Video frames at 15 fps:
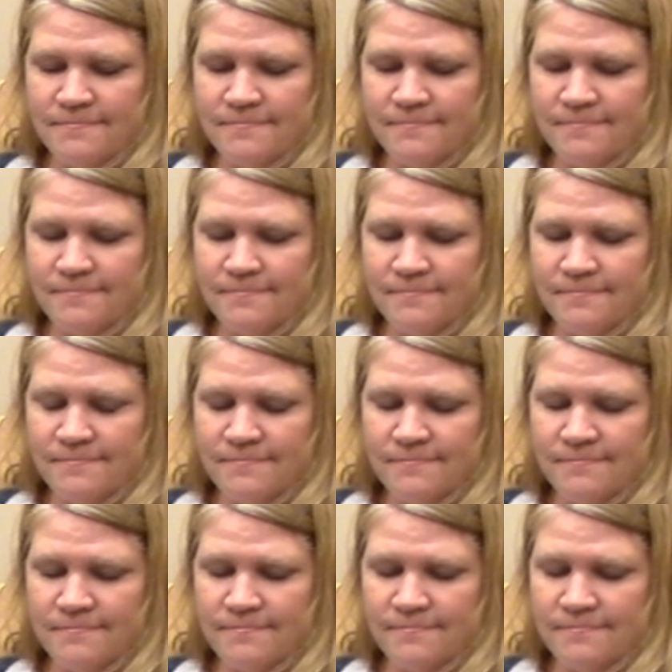
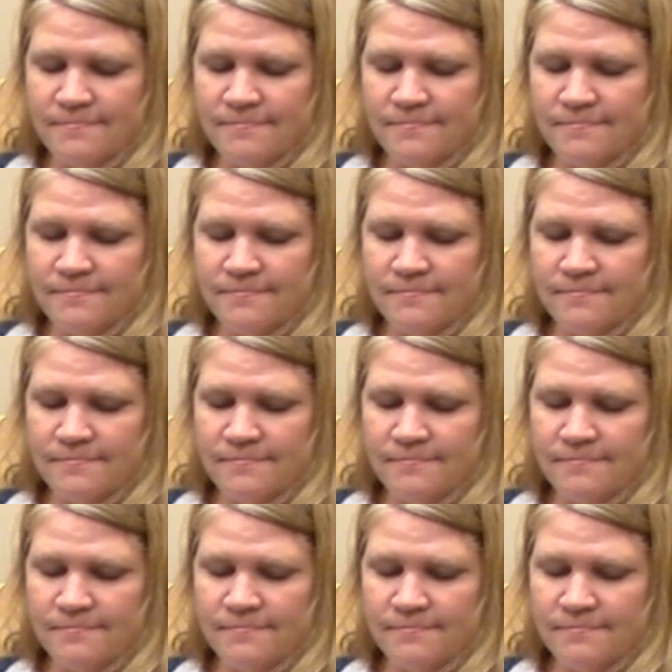
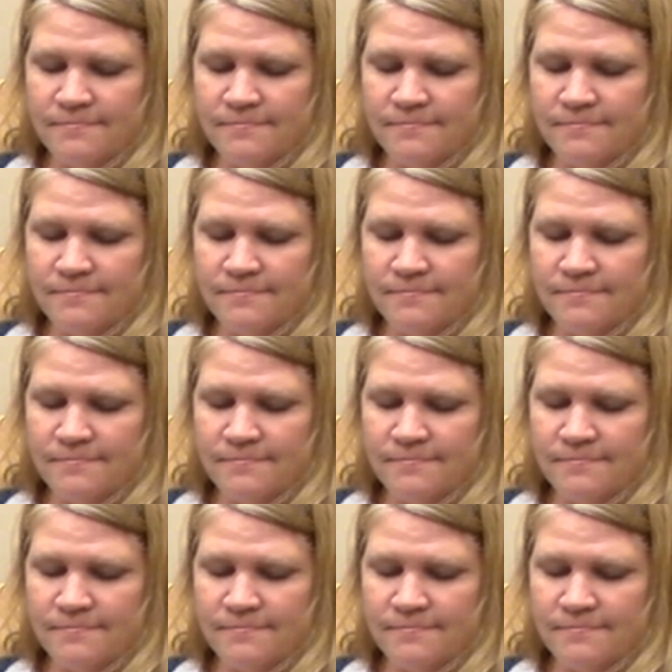[no speech]